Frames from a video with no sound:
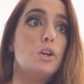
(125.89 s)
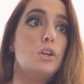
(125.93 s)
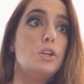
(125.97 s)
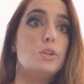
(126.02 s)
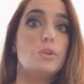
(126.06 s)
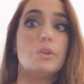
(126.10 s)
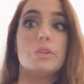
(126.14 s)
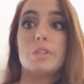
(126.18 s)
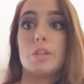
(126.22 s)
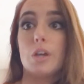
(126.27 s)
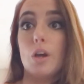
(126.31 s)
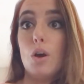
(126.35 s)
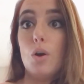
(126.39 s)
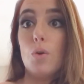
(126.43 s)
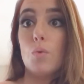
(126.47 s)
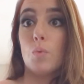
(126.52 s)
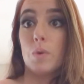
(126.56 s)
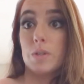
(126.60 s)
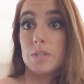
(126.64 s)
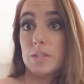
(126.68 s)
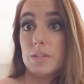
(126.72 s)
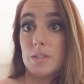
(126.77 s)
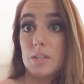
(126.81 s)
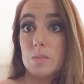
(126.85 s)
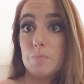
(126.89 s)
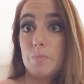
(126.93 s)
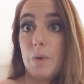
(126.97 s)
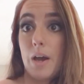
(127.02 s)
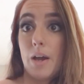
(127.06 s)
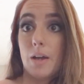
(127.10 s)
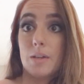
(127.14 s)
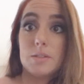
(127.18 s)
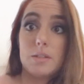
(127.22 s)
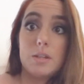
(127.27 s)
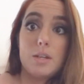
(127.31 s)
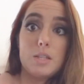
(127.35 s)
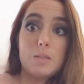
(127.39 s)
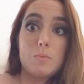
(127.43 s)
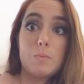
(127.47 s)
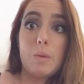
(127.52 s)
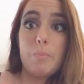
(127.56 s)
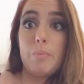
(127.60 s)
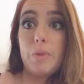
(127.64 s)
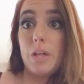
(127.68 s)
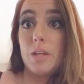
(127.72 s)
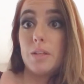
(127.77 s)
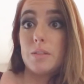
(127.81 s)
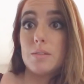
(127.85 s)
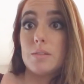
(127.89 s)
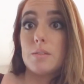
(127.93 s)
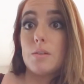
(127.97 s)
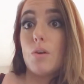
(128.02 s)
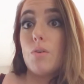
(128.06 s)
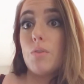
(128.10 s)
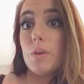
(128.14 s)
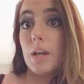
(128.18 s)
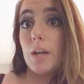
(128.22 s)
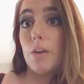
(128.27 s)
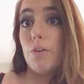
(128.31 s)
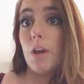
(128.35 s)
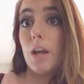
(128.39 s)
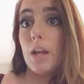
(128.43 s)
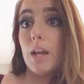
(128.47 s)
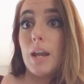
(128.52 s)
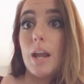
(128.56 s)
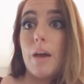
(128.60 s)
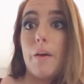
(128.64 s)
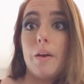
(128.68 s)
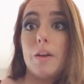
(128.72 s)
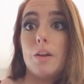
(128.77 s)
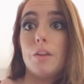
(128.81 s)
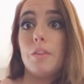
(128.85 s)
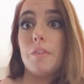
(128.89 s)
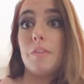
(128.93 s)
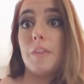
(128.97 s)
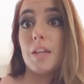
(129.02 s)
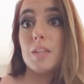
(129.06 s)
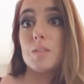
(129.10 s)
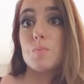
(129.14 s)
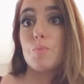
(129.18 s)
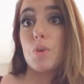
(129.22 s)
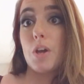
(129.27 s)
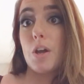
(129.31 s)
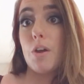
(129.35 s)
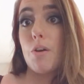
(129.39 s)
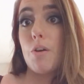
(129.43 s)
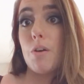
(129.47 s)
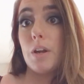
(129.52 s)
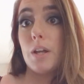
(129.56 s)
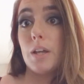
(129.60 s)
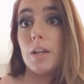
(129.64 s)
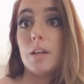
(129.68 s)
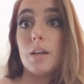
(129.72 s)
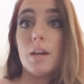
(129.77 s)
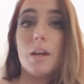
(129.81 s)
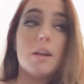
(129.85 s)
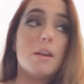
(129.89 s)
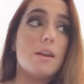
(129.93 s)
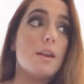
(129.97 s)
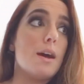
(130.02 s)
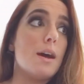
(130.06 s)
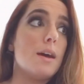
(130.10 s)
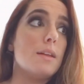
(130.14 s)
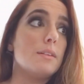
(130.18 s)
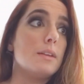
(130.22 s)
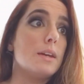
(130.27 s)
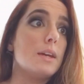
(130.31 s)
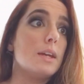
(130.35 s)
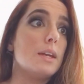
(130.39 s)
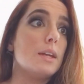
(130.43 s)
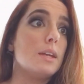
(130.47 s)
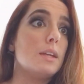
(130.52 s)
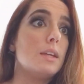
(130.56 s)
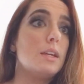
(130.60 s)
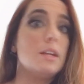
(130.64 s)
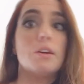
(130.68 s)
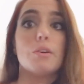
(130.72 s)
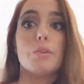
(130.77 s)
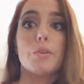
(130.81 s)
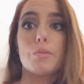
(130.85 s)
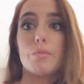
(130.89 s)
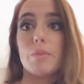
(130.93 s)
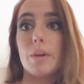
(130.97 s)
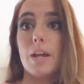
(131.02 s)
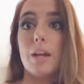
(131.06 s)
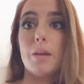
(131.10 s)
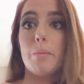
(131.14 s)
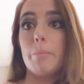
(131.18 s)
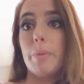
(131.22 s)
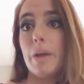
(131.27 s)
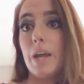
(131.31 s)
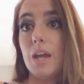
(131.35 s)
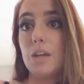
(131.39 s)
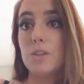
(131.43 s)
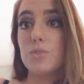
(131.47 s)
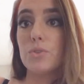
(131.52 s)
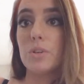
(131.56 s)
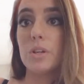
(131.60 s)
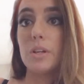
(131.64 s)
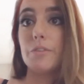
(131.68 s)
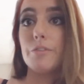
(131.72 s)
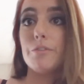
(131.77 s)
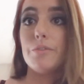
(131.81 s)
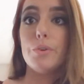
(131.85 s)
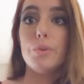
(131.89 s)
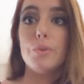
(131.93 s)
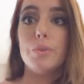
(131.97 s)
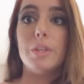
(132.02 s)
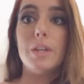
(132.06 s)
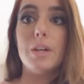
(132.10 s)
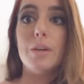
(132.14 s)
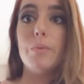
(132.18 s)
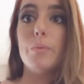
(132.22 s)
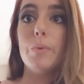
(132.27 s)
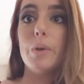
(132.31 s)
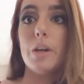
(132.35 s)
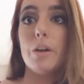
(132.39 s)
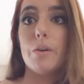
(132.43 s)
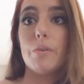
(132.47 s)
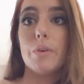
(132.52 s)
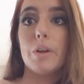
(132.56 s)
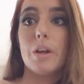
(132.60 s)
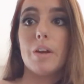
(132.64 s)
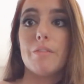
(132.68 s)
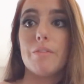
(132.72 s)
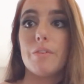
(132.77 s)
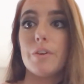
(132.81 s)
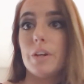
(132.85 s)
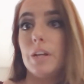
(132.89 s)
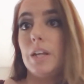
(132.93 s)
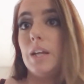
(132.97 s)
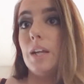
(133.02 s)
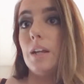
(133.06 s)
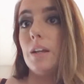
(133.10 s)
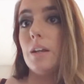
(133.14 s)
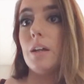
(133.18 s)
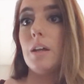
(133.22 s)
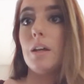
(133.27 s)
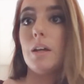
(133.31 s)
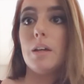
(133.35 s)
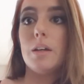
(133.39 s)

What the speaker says: you can say, oh, what's in this box? It's my plates. Okay, great. Now I know that's priority and not like, the random pantry food that we don't ever need.